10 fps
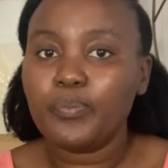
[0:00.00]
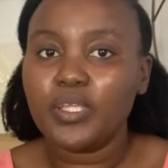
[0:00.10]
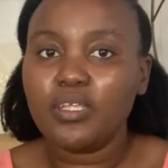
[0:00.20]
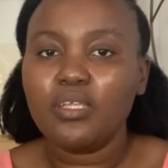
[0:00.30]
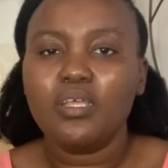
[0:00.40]

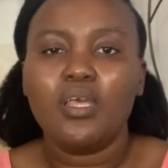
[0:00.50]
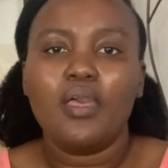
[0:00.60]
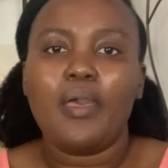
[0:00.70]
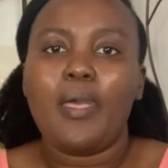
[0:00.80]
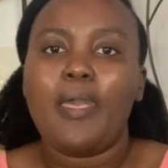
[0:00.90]
me,
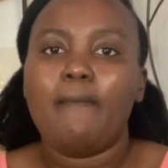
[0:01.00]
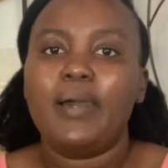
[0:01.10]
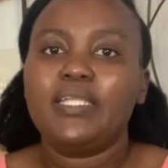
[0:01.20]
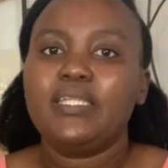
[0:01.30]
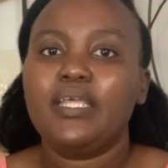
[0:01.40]

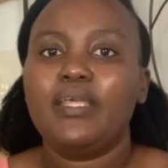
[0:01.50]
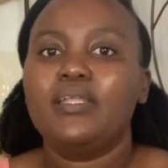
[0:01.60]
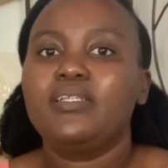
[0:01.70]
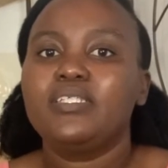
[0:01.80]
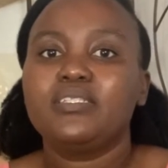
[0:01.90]
but
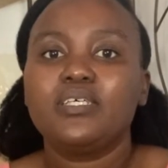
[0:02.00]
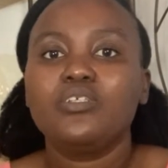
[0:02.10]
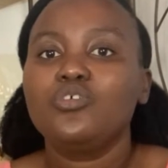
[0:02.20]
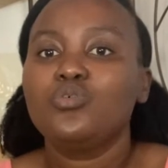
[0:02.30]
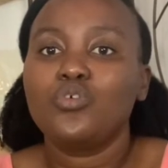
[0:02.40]
then he
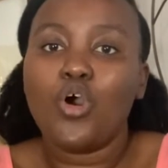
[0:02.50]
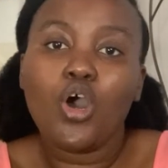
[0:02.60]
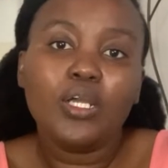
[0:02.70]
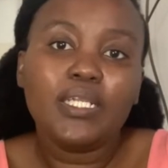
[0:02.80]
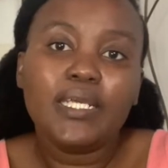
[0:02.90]
said he could
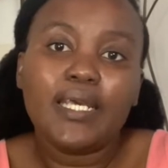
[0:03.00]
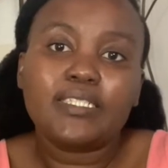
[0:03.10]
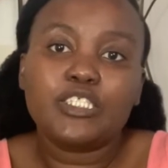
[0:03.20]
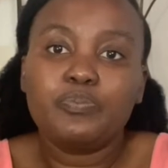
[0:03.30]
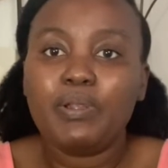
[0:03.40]
only
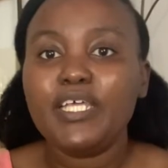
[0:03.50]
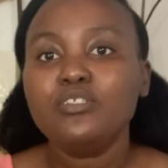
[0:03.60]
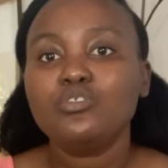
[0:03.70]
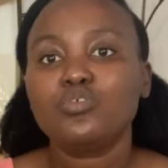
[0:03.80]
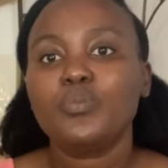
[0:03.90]

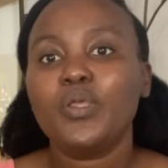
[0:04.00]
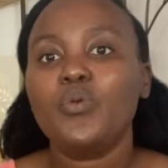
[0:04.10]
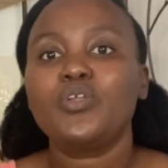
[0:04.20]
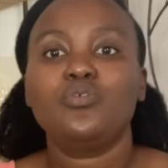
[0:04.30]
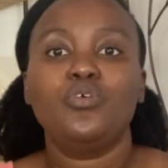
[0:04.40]
explain to me
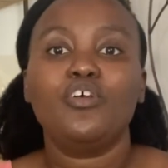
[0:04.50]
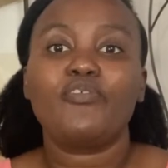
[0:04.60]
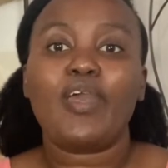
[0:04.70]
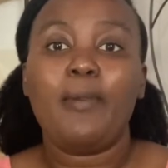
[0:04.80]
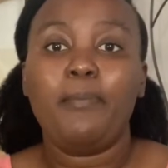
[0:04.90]
what could have
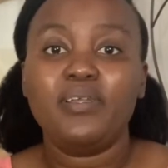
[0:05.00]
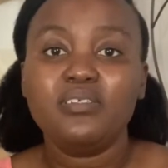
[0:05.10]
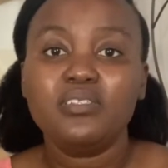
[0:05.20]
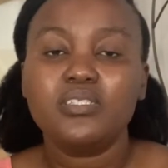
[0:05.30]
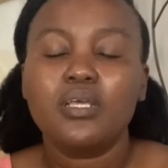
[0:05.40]

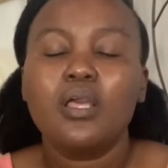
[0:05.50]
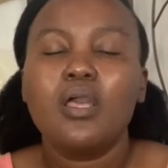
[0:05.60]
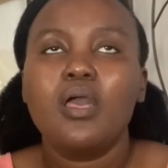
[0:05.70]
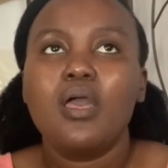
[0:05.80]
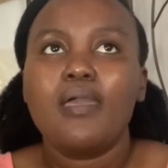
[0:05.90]
happened,
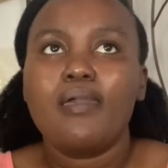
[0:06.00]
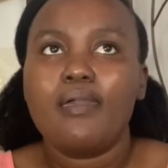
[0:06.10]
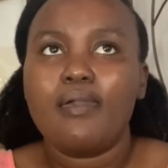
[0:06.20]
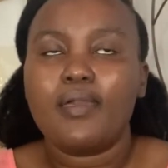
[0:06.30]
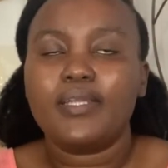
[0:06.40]

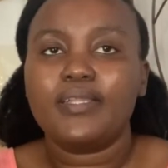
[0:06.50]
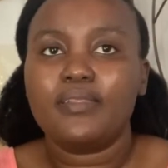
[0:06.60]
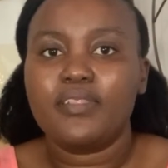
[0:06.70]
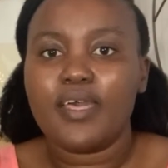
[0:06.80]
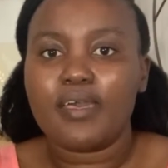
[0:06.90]
and
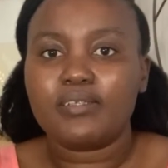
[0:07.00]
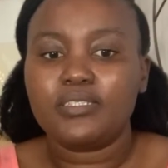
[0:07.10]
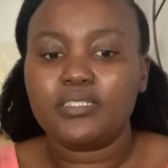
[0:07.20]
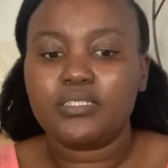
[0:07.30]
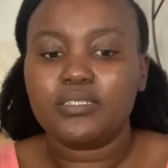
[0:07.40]

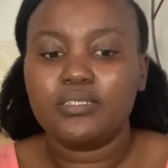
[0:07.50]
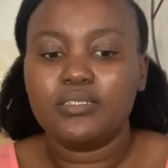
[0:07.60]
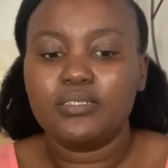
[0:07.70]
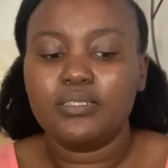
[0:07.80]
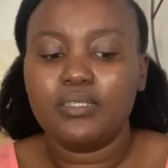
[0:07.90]
that
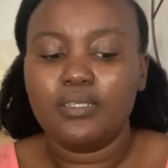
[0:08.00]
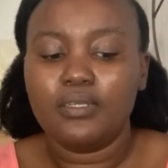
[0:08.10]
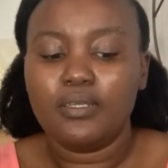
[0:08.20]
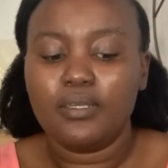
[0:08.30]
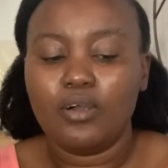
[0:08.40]

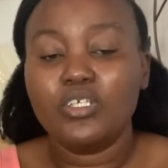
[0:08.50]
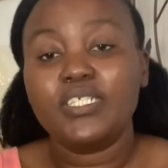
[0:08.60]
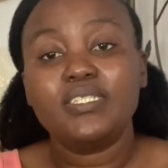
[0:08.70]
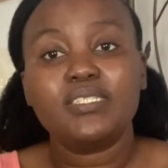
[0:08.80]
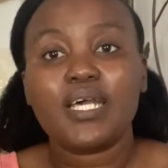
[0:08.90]
on
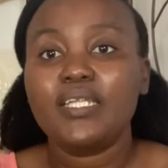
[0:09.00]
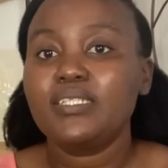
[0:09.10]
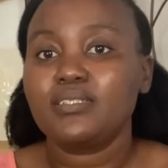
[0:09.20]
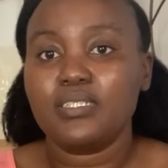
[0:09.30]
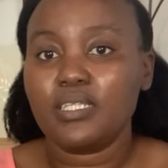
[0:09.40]
his side
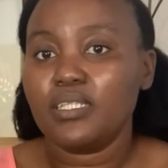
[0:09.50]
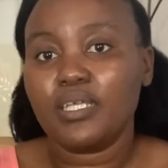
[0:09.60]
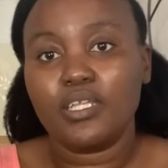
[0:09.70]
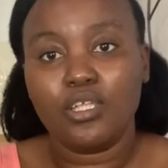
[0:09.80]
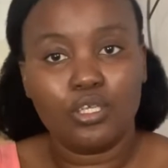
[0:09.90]
there's nothing
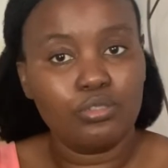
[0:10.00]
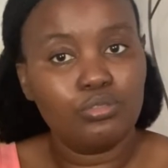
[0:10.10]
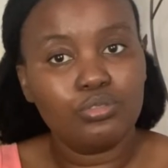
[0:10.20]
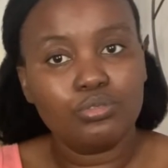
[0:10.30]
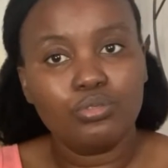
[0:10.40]
that he
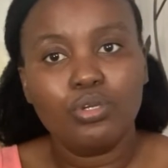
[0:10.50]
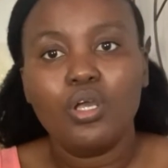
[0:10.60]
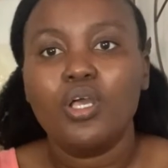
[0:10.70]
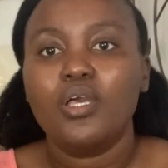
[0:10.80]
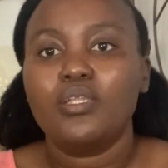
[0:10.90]
can do.
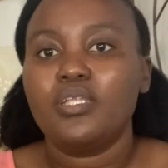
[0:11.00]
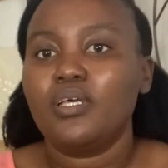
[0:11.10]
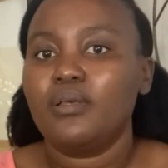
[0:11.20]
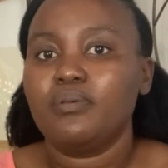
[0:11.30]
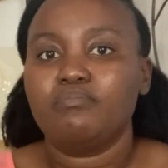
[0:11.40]

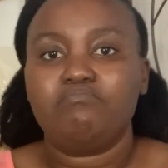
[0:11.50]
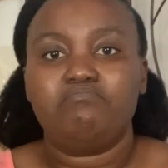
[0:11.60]
The